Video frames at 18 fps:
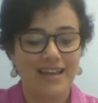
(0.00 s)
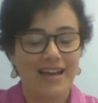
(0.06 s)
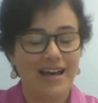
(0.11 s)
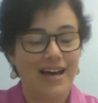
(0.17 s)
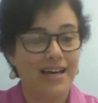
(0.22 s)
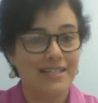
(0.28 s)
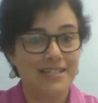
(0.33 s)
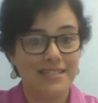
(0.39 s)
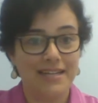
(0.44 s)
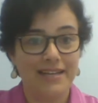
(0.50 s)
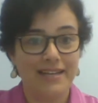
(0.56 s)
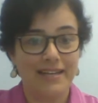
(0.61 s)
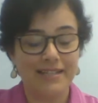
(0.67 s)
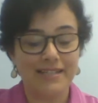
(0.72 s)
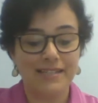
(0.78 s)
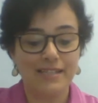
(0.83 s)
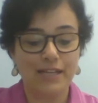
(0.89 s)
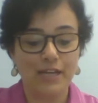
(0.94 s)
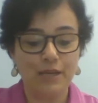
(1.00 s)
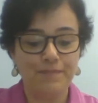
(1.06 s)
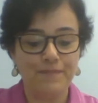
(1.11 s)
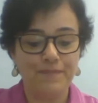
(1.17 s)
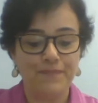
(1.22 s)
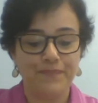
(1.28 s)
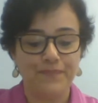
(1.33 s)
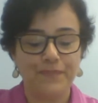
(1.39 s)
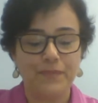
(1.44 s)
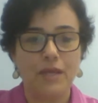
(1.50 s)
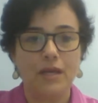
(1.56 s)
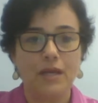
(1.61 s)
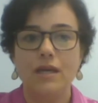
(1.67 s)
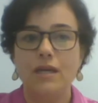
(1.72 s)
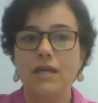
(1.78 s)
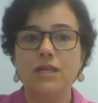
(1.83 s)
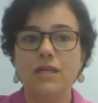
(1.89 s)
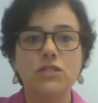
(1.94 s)
Until next time,
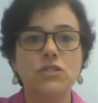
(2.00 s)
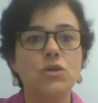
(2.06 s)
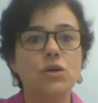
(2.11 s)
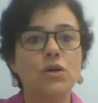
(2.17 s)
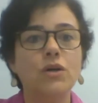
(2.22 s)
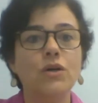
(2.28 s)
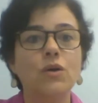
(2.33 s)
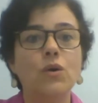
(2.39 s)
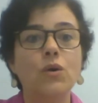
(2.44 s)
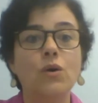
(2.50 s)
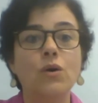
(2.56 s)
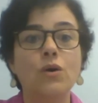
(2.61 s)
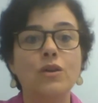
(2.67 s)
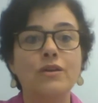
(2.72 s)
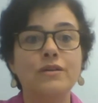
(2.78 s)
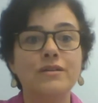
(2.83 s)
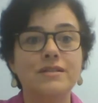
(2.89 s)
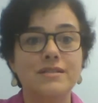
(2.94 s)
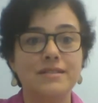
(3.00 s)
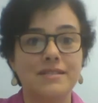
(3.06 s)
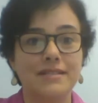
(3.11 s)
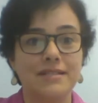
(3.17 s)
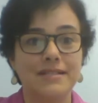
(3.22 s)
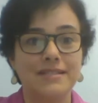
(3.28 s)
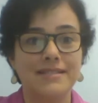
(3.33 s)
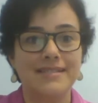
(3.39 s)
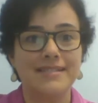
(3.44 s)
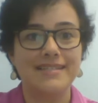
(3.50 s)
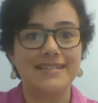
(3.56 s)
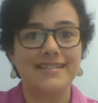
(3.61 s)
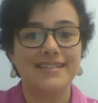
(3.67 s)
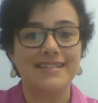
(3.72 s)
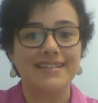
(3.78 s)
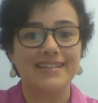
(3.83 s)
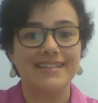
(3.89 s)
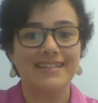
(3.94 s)
enjoy all your desserts.
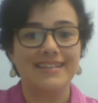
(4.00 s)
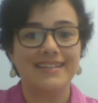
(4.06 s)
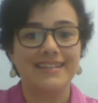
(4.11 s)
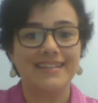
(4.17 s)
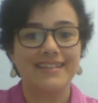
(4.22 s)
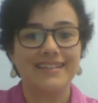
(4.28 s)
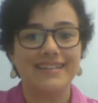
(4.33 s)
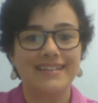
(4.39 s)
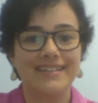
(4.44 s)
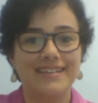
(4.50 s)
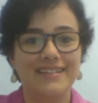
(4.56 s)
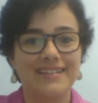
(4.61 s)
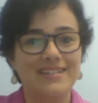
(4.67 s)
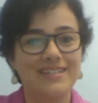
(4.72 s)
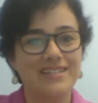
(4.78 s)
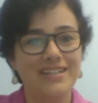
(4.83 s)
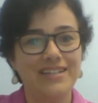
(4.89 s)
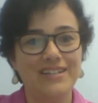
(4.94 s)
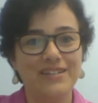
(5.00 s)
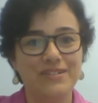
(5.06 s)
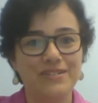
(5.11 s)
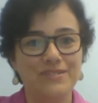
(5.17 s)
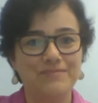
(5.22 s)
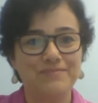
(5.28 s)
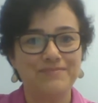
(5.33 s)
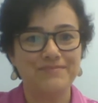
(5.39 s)
Cheerio.